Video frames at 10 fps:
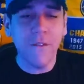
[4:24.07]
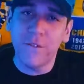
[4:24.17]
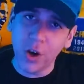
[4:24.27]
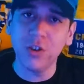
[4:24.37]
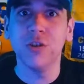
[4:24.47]

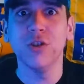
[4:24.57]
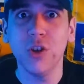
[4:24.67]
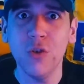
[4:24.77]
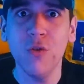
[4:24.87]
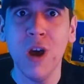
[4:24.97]
further
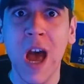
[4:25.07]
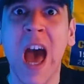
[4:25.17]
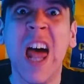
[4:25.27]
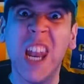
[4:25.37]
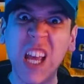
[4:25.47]
ado,
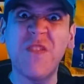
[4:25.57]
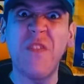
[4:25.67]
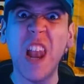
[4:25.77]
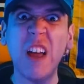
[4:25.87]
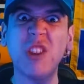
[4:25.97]
let's
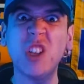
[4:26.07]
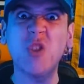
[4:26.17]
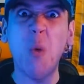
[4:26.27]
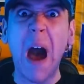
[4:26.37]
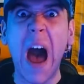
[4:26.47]
fill out the
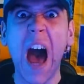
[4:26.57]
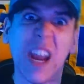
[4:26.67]
squad.